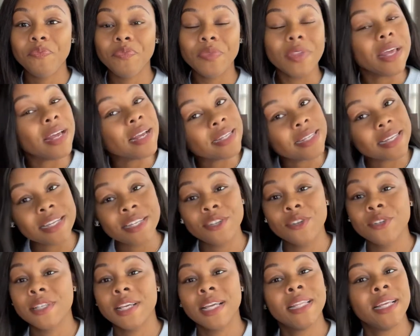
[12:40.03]
It's
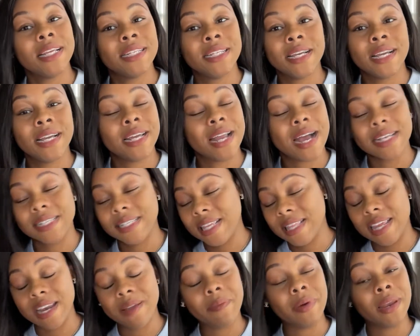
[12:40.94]
easier said than done. I say
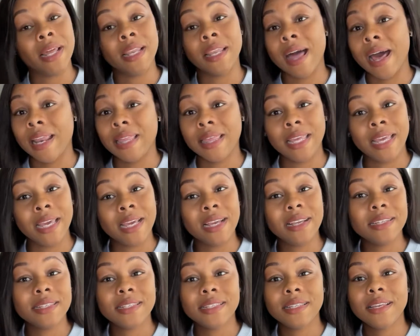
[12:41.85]
that about a lot of
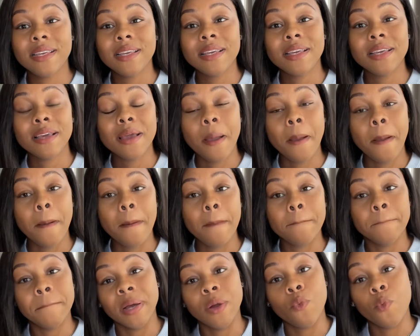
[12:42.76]
things,
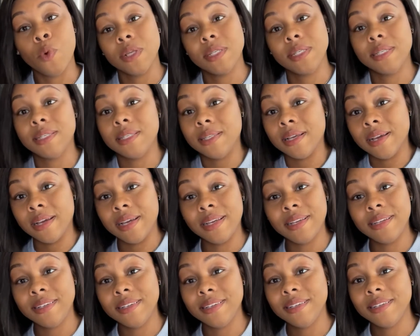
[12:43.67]
but once it's
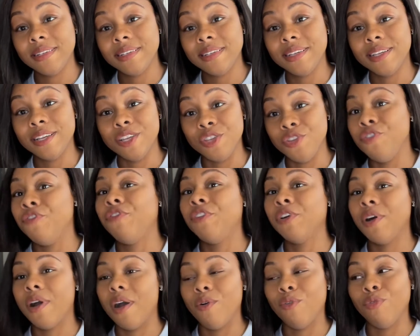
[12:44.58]
done, you
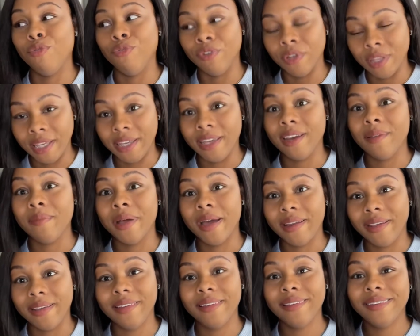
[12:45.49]
feel really good about
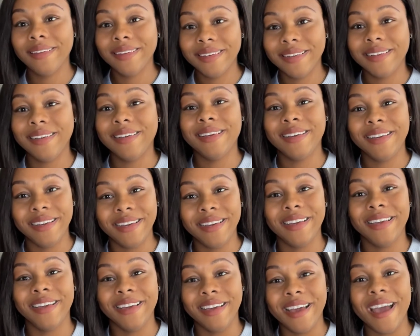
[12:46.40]

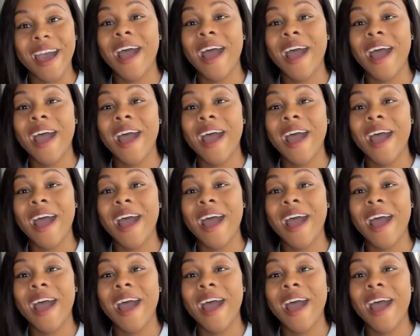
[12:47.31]
it.